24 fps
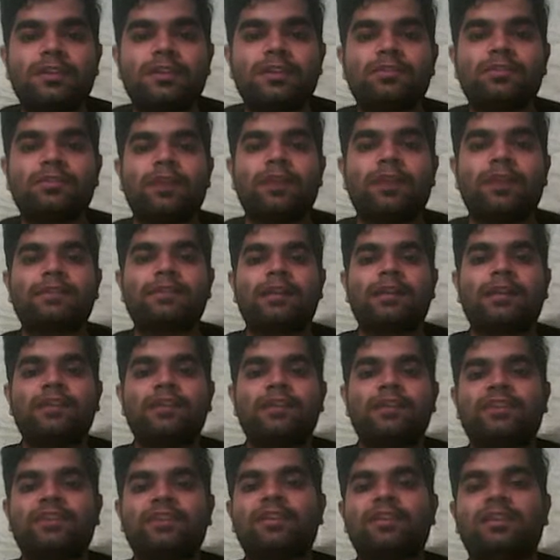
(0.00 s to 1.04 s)
you guys can
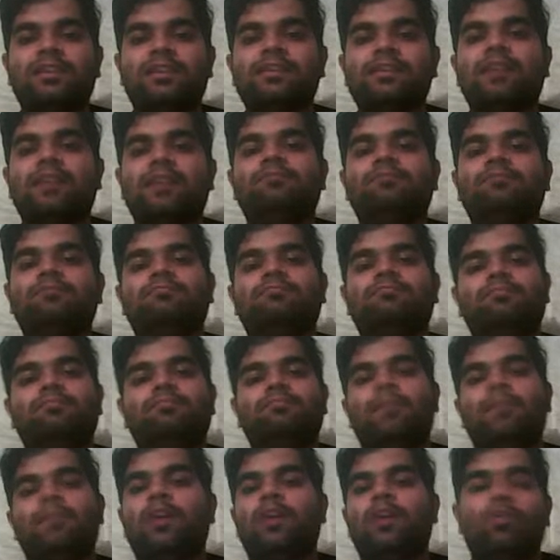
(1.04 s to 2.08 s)
uncheck this and
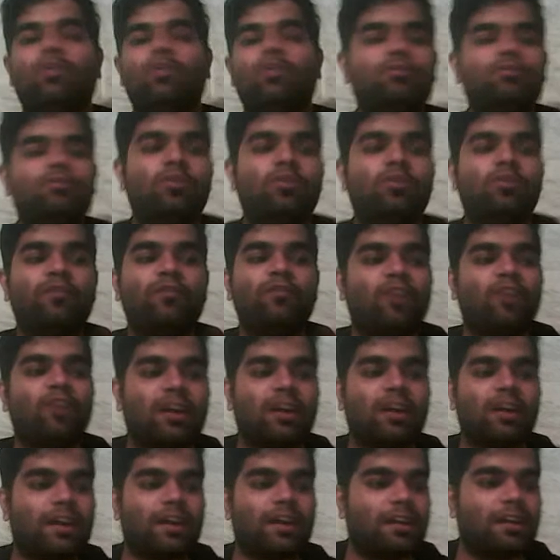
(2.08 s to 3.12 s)
make or go for
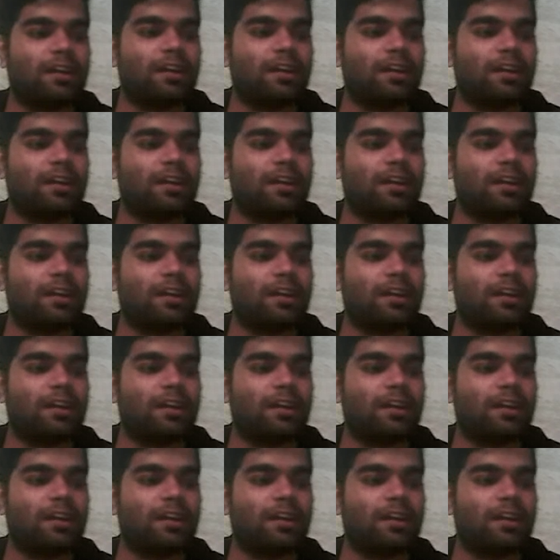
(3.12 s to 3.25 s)
ahead.